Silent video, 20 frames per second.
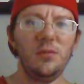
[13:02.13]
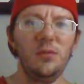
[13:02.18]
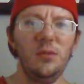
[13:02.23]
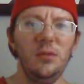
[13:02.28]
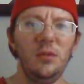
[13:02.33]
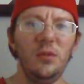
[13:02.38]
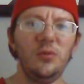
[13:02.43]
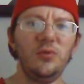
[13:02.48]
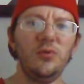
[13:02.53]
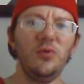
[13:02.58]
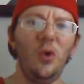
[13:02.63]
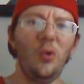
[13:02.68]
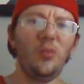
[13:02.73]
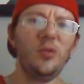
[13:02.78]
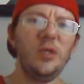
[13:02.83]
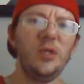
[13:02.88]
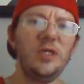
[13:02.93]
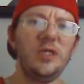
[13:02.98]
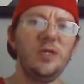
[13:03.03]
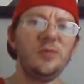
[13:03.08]
or you don't
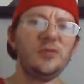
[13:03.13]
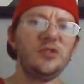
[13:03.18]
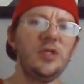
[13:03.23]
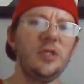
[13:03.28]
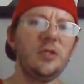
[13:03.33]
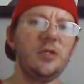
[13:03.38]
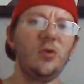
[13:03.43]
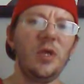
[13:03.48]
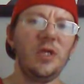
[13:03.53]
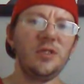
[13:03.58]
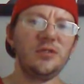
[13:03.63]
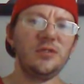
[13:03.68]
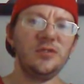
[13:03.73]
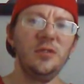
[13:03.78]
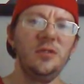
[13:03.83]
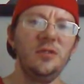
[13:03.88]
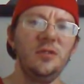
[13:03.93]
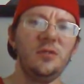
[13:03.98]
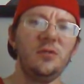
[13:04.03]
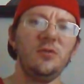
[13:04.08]
need them cigarettes,
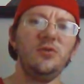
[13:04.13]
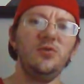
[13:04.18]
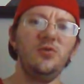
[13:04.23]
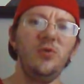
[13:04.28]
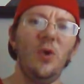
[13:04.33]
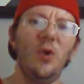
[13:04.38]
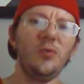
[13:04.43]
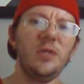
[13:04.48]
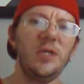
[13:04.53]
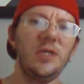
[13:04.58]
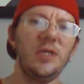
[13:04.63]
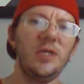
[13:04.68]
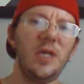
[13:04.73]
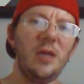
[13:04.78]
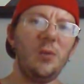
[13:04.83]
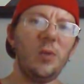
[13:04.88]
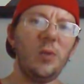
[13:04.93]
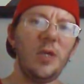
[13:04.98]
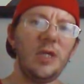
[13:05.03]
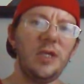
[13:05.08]
or you don't need
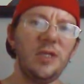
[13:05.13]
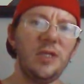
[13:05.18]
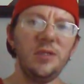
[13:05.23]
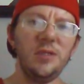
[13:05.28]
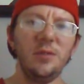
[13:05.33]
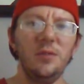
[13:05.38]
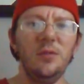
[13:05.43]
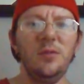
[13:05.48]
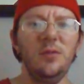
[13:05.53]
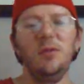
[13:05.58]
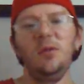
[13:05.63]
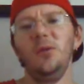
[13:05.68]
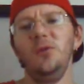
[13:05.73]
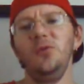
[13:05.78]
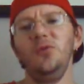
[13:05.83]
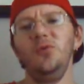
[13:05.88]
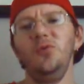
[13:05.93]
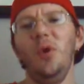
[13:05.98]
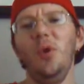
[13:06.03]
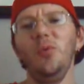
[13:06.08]
that weed, or
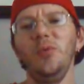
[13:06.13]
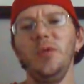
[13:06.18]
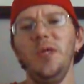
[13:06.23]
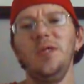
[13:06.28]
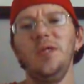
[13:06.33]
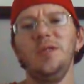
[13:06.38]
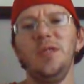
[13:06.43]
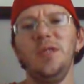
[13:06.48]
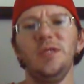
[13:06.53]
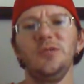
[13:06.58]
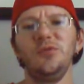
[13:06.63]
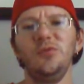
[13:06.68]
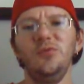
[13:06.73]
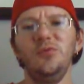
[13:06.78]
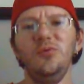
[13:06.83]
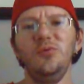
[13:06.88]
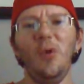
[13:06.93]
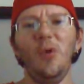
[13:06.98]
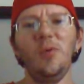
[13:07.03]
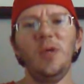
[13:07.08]
you don't need this, or
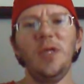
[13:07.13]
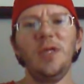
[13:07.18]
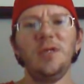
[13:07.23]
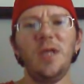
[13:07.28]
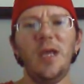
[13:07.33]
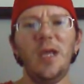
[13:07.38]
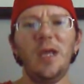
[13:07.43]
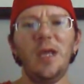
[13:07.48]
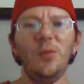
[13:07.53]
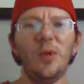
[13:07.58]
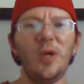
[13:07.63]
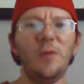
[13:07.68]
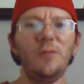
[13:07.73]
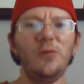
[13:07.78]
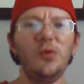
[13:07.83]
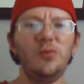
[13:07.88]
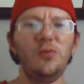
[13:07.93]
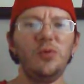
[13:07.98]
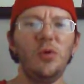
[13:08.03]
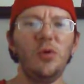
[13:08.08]
you don't need that, whatever
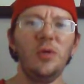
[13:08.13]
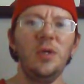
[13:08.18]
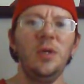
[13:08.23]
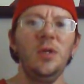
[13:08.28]
you doing,